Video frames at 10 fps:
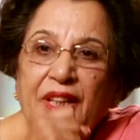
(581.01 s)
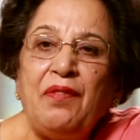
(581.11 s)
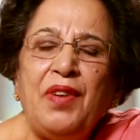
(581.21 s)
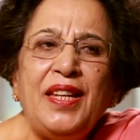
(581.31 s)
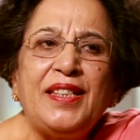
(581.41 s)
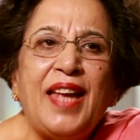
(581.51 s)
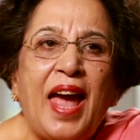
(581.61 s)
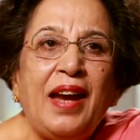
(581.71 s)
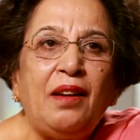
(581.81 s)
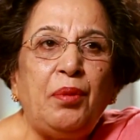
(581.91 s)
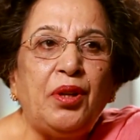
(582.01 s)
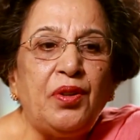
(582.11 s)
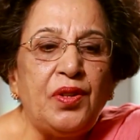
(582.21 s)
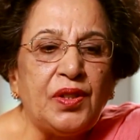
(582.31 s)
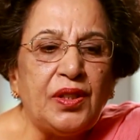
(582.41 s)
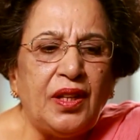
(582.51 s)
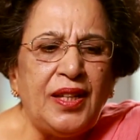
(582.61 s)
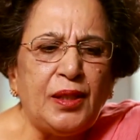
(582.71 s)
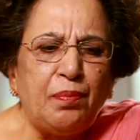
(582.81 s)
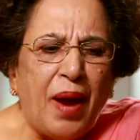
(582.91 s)
I'm very sad because
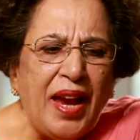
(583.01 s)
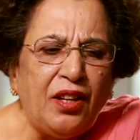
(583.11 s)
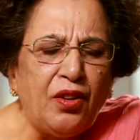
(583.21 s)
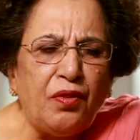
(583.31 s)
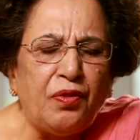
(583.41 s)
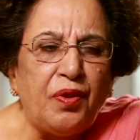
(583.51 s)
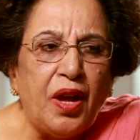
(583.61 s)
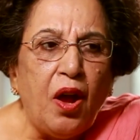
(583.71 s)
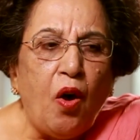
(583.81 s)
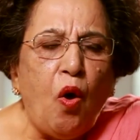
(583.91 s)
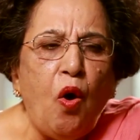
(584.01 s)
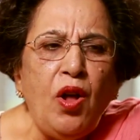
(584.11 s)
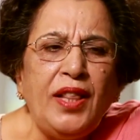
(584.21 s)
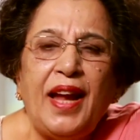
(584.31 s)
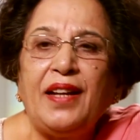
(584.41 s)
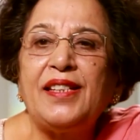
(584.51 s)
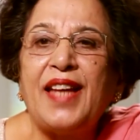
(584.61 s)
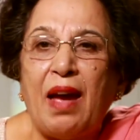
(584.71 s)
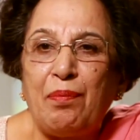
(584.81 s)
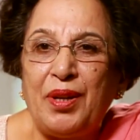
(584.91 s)
in spite of all that is
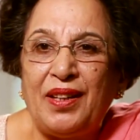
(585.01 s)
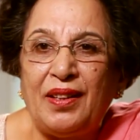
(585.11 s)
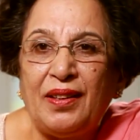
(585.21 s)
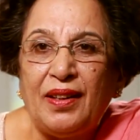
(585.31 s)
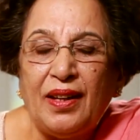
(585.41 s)
happening,